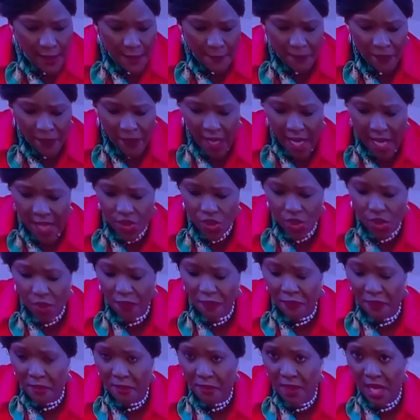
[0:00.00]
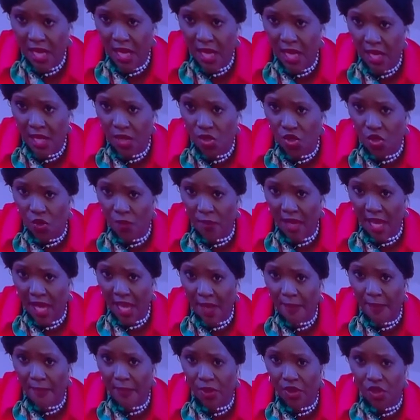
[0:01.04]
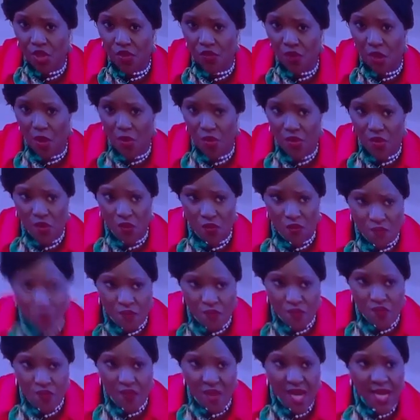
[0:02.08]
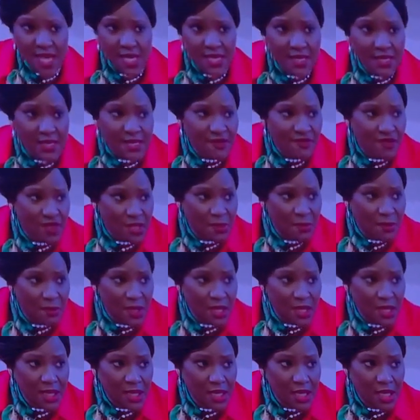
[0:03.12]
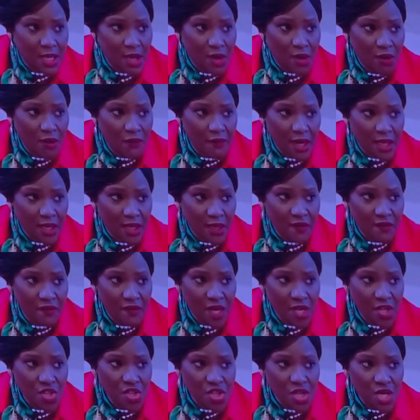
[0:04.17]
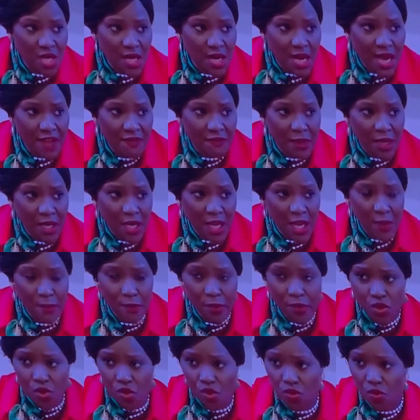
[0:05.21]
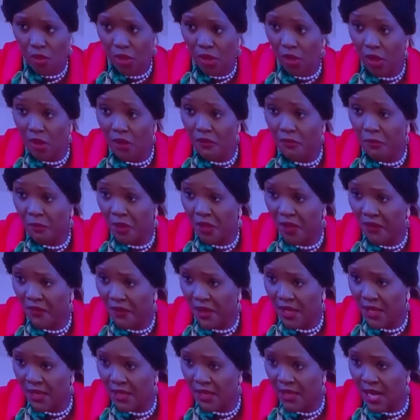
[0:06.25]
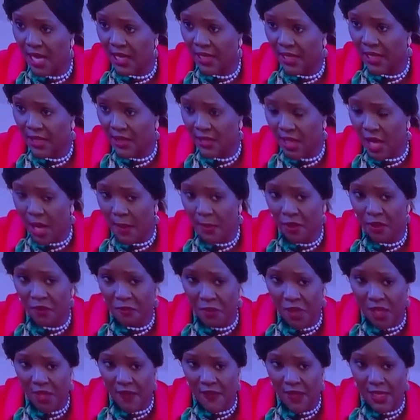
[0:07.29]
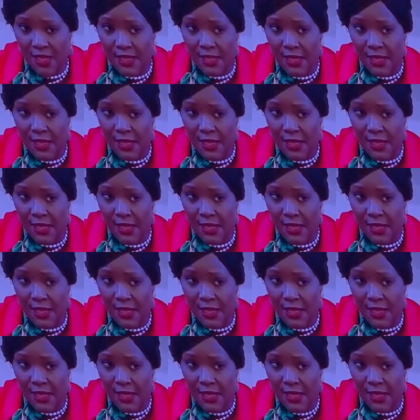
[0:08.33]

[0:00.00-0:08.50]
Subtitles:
And so for me to be able to also raise visibility of our convention, I've been able to do a lot of briefings, at least a couple of briefings,